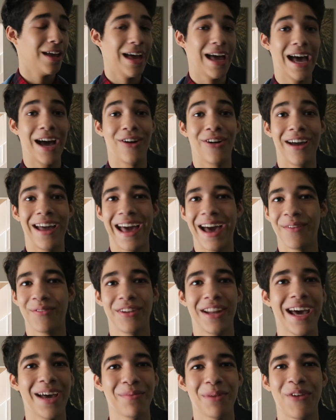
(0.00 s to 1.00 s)
how I
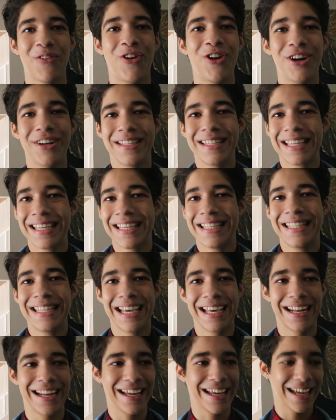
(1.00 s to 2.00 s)
haven't had my first kiss
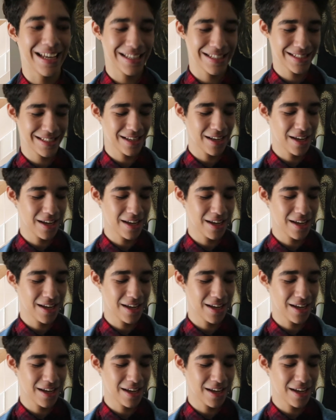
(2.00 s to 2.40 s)
yet, I guess.